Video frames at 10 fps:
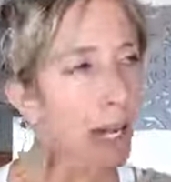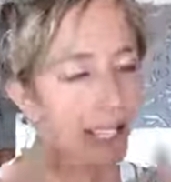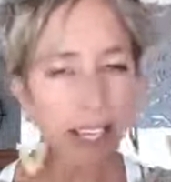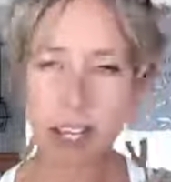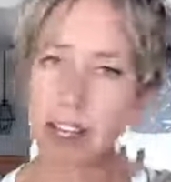
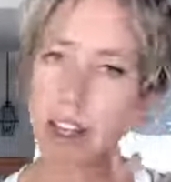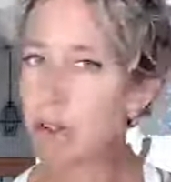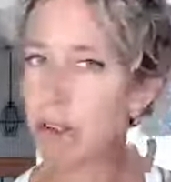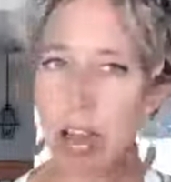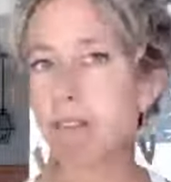not saying
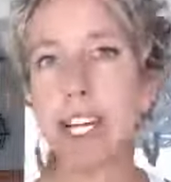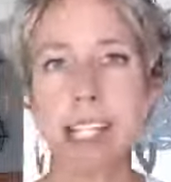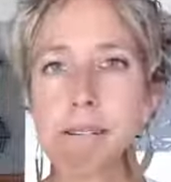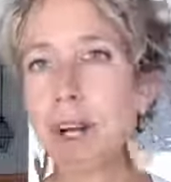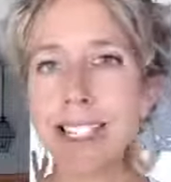you never
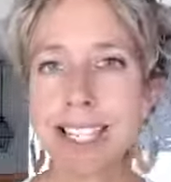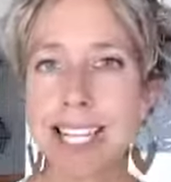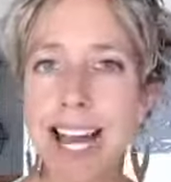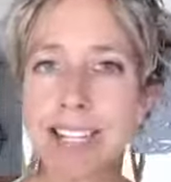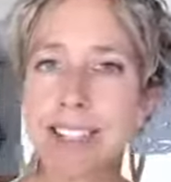get to
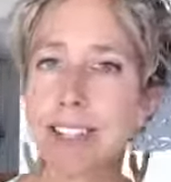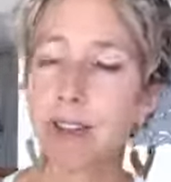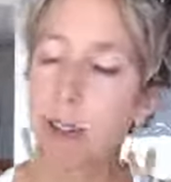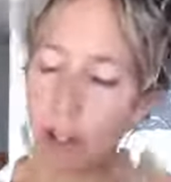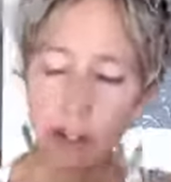multitask,
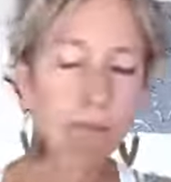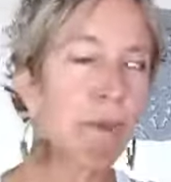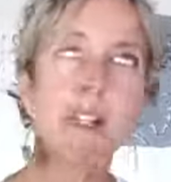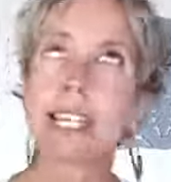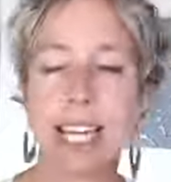you can
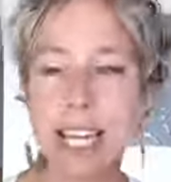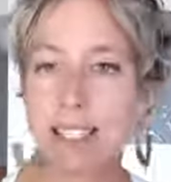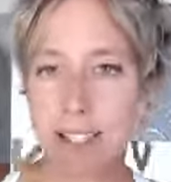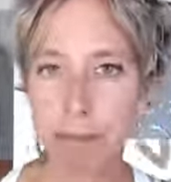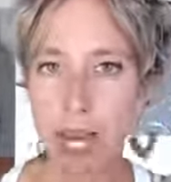
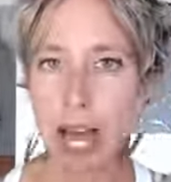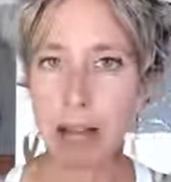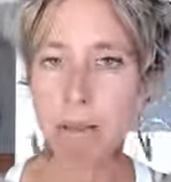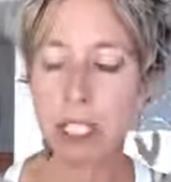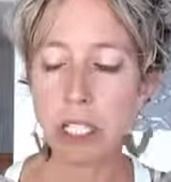multitask
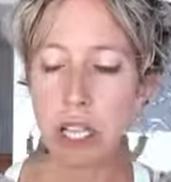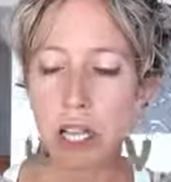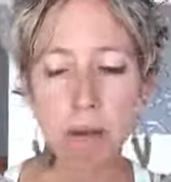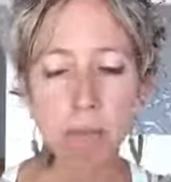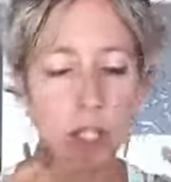sometimes,
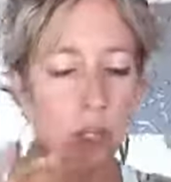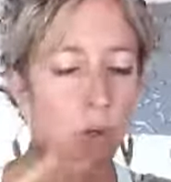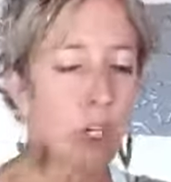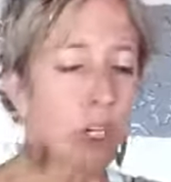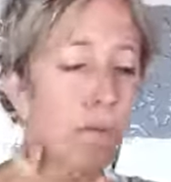but
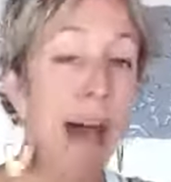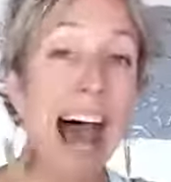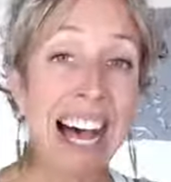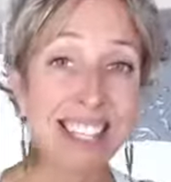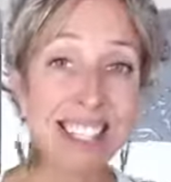do your
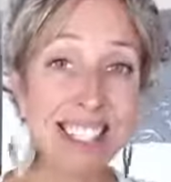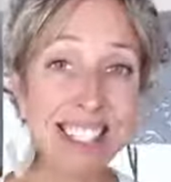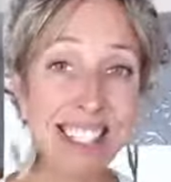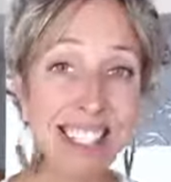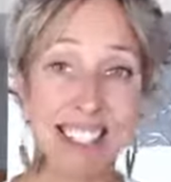
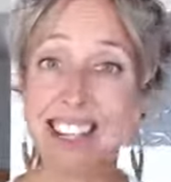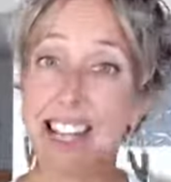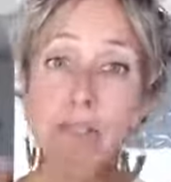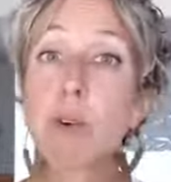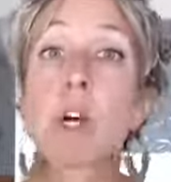best. It
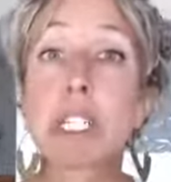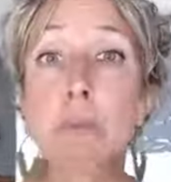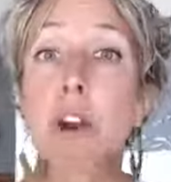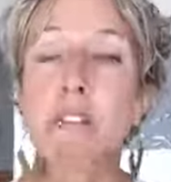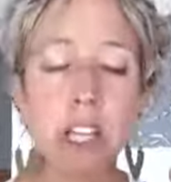never works
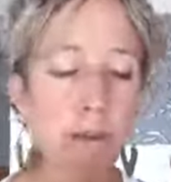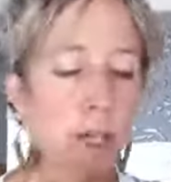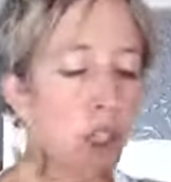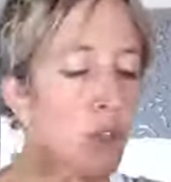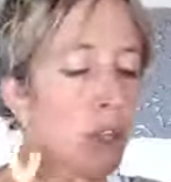perfectly,
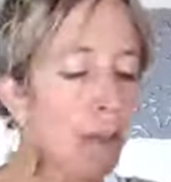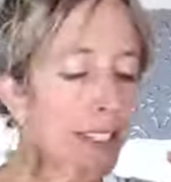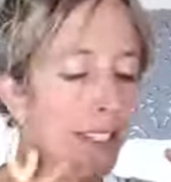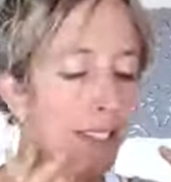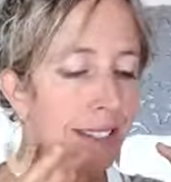but do your
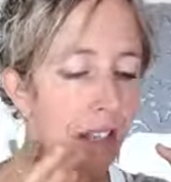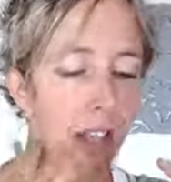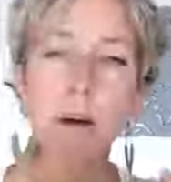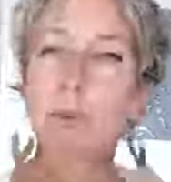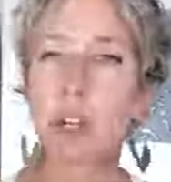best to
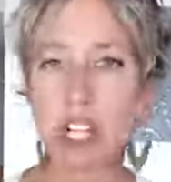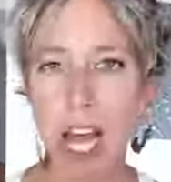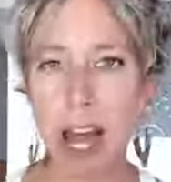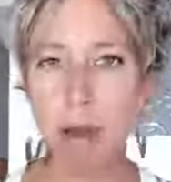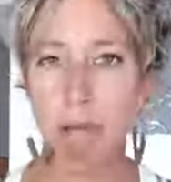clump your
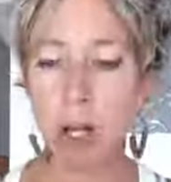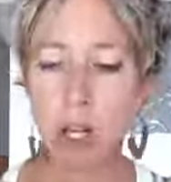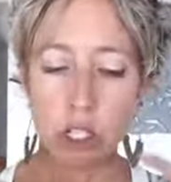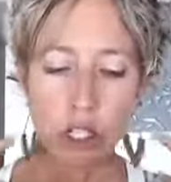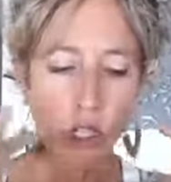time.
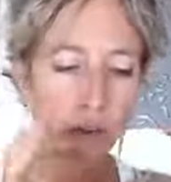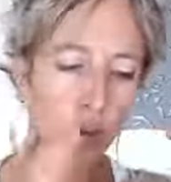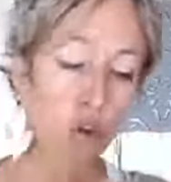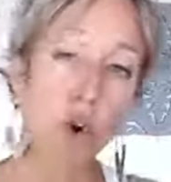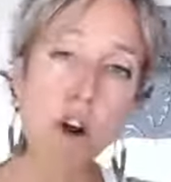So you have
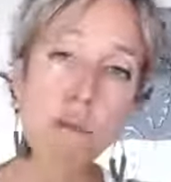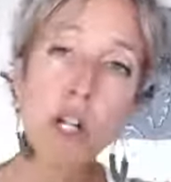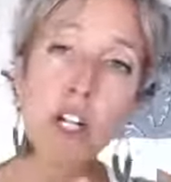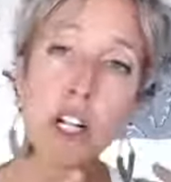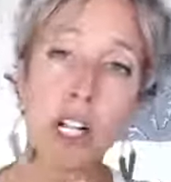
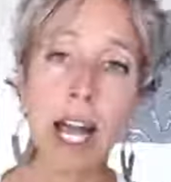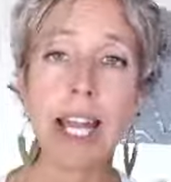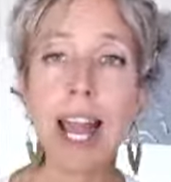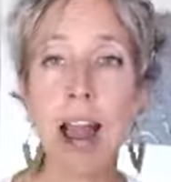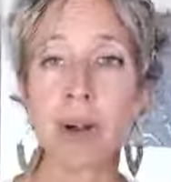normal
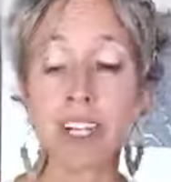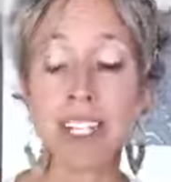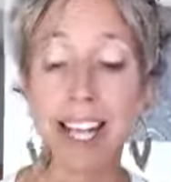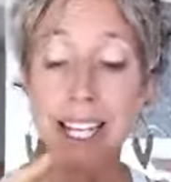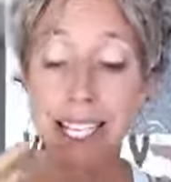client
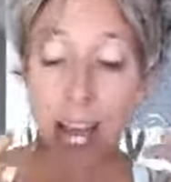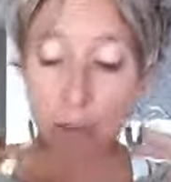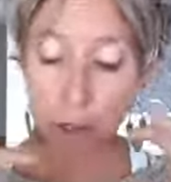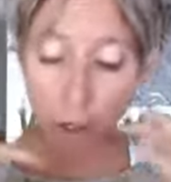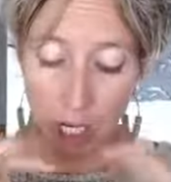hours and
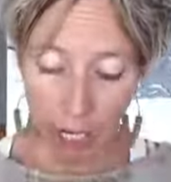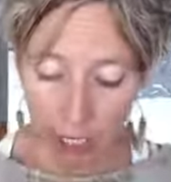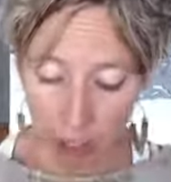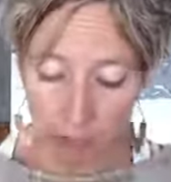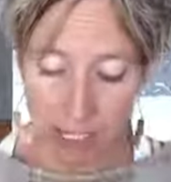time to work
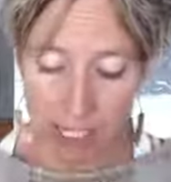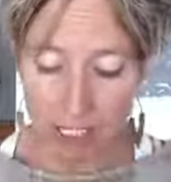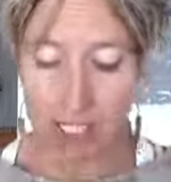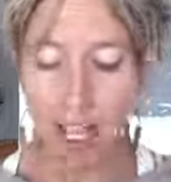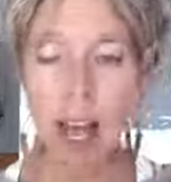in your
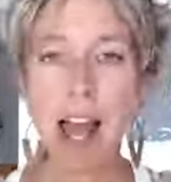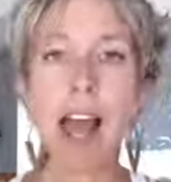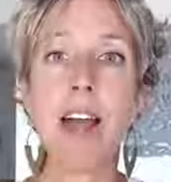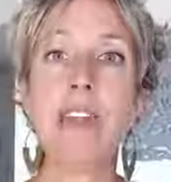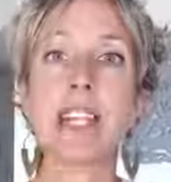business
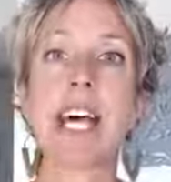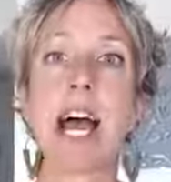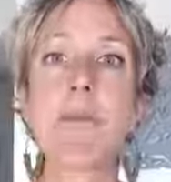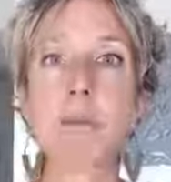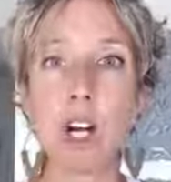and then
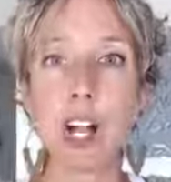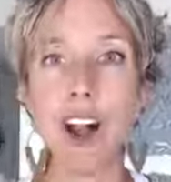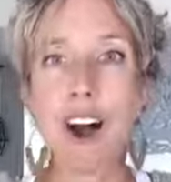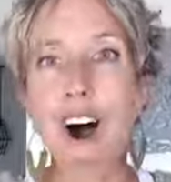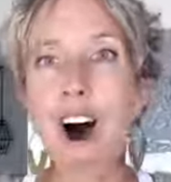time to
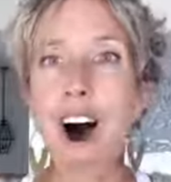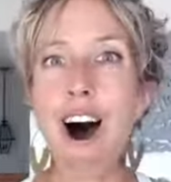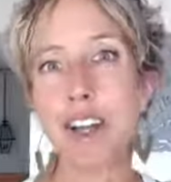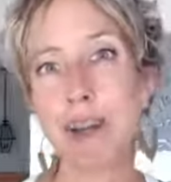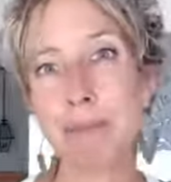work
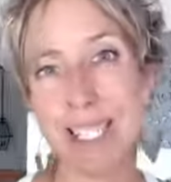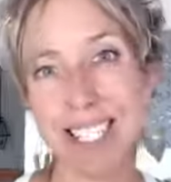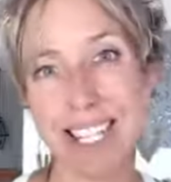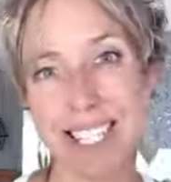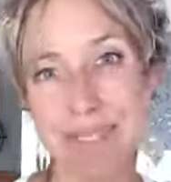on your
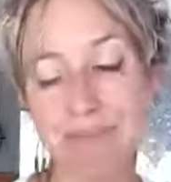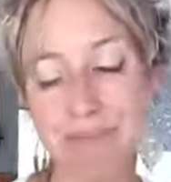business.